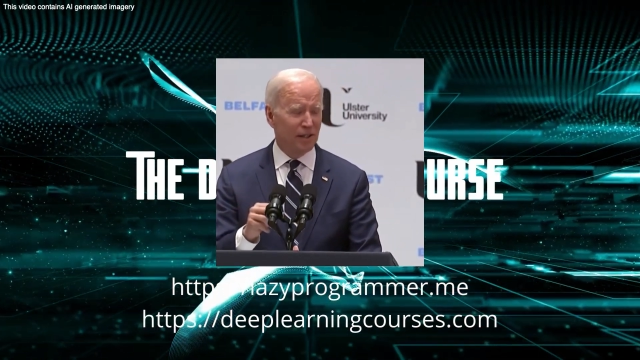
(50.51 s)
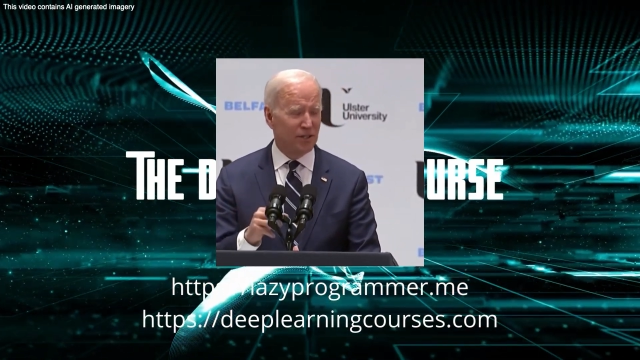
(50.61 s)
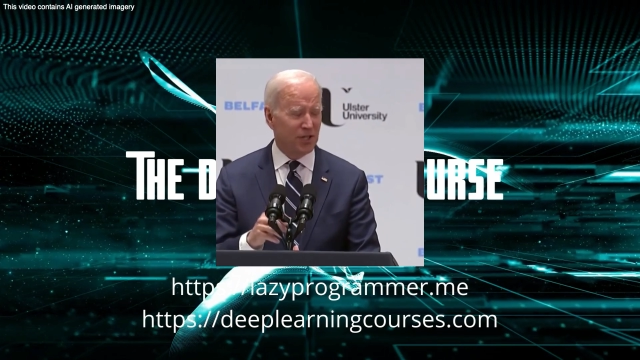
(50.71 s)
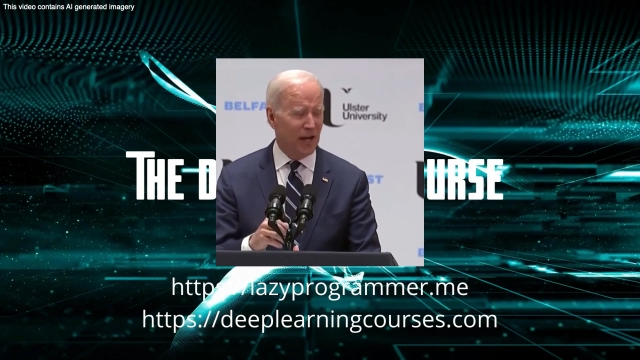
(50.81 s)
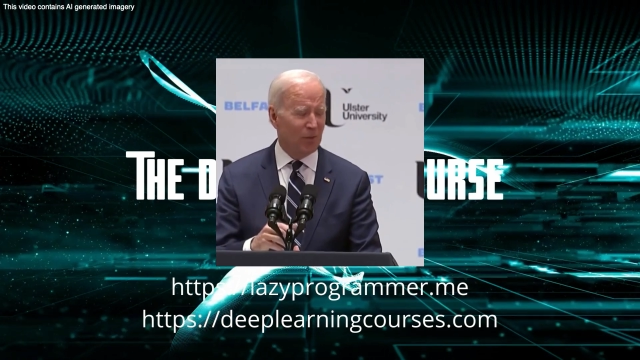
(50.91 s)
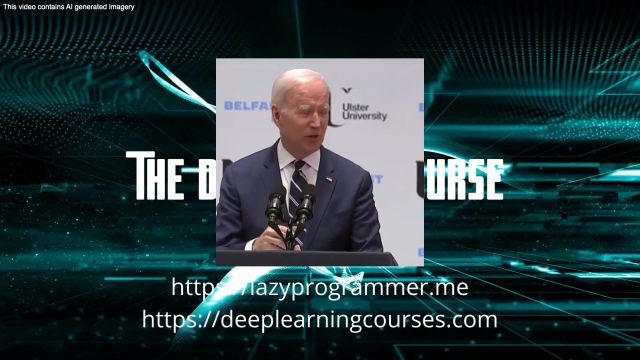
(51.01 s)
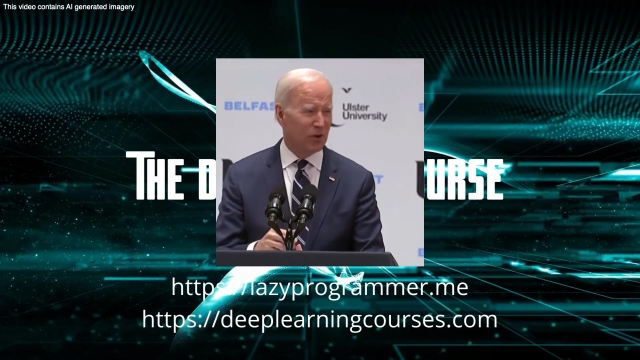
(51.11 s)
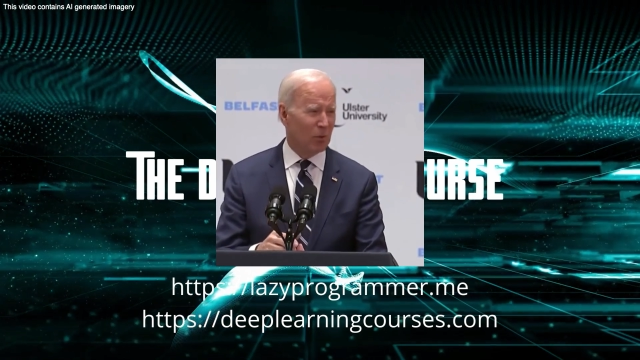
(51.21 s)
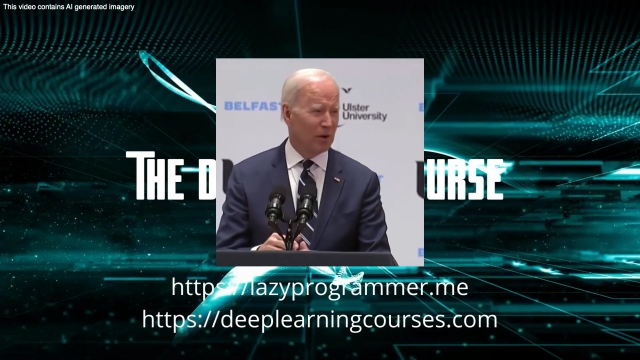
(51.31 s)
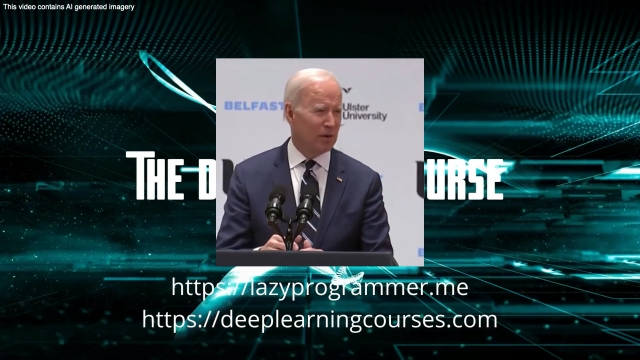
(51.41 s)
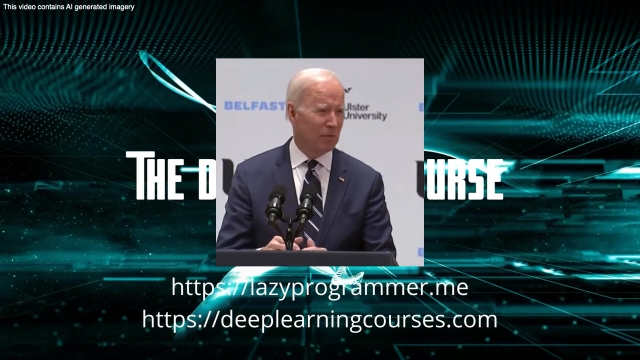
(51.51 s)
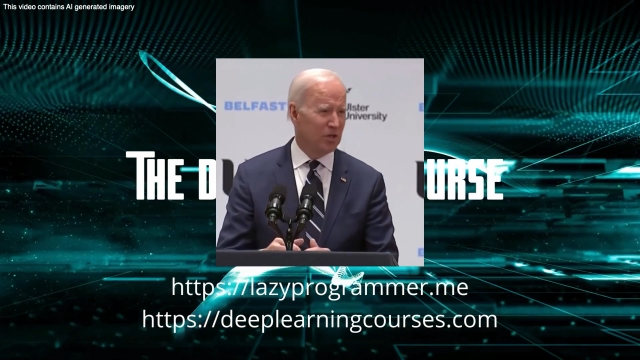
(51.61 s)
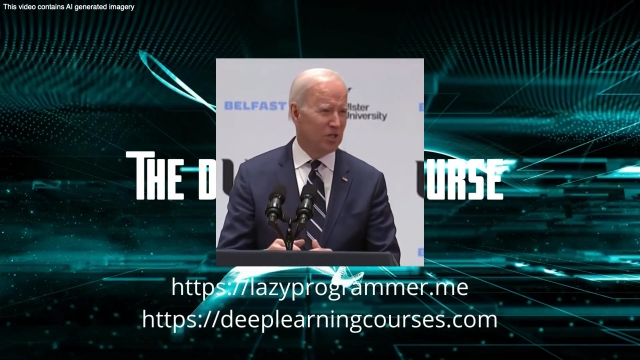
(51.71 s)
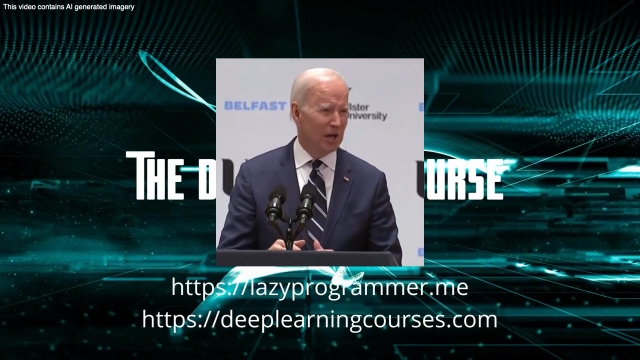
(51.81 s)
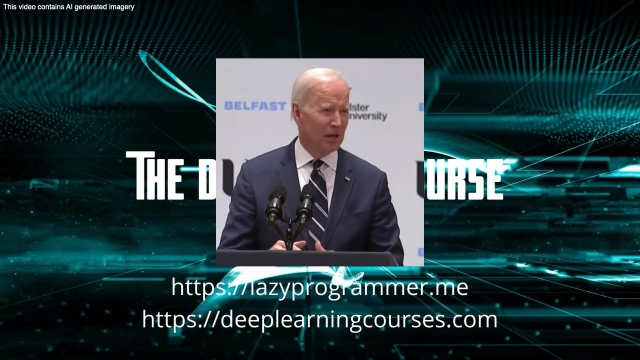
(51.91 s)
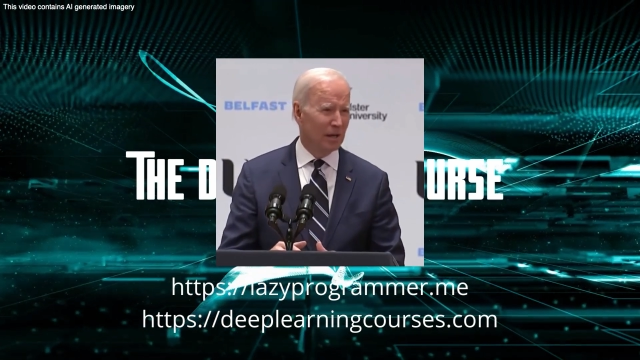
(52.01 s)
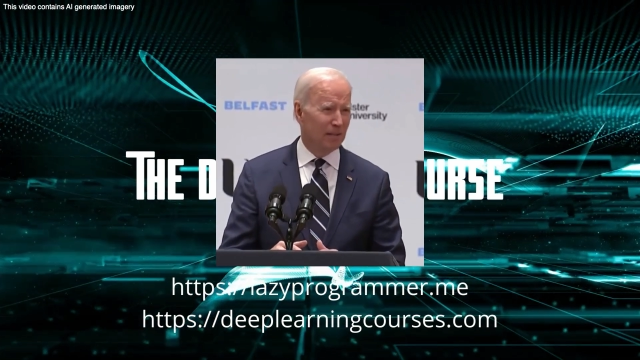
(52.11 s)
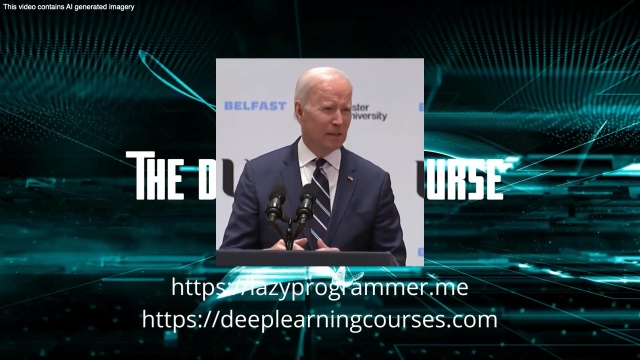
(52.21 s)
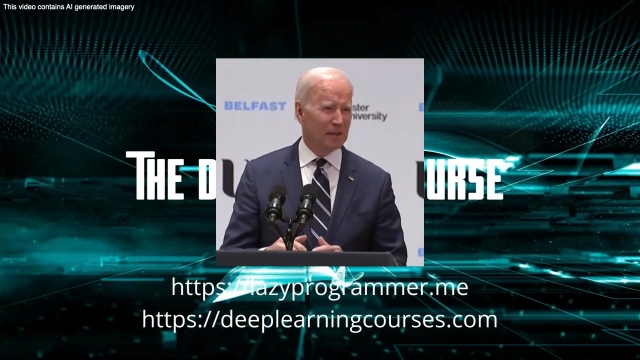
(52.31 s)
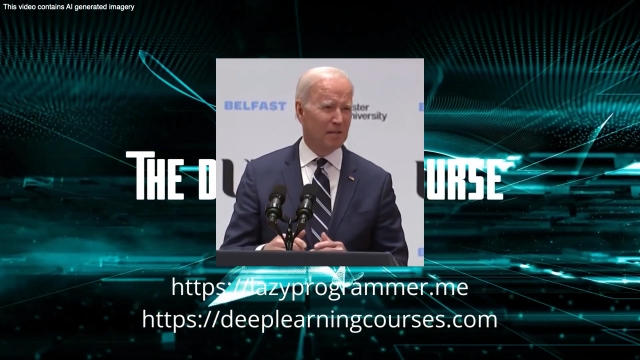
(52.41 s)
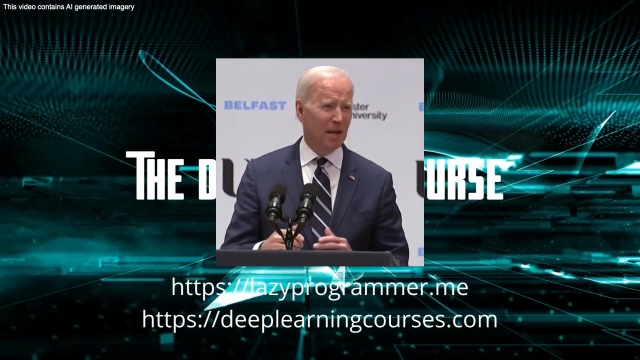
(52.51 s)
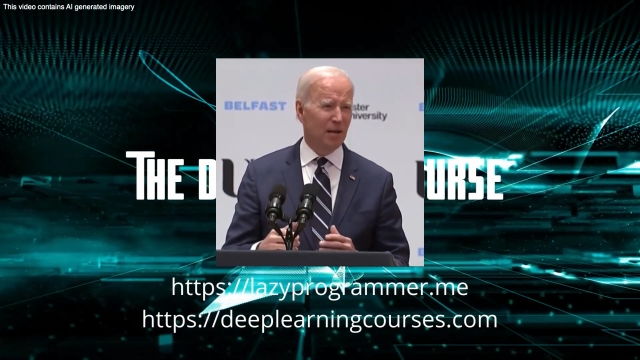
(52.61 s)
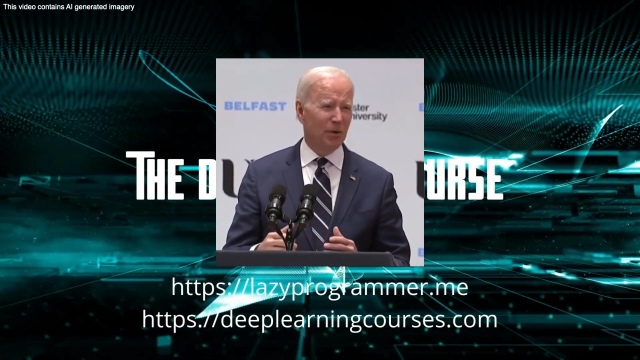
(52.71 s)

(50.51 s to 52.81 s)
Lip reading: saying what you want them to say, and